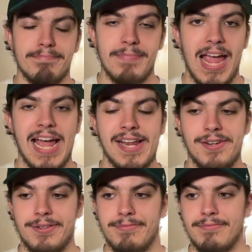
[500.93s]

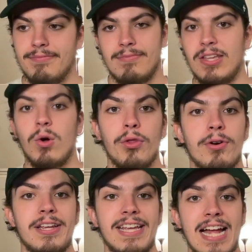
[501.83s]
and the older
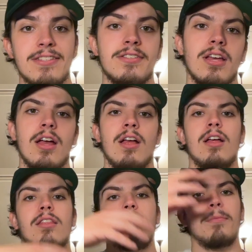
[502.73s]
he gets,
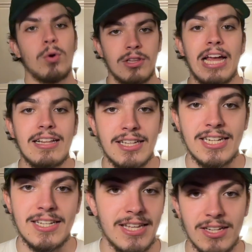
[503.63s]
the more likely it
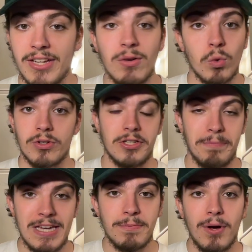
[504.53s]
is that he'll get worse at
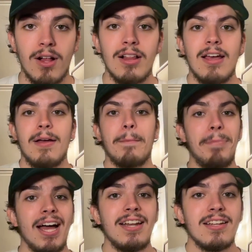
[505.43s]
baseball.
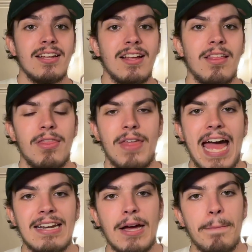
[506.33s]
But
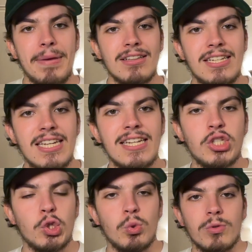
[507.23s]
that ability
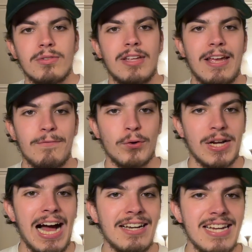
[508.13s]
to hit for
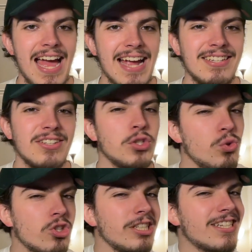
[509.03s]
contact
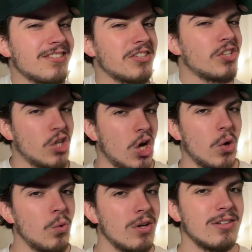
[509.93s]
usually doesn't
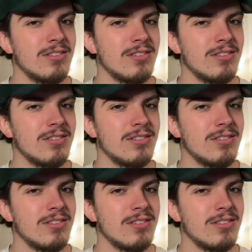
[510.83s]
go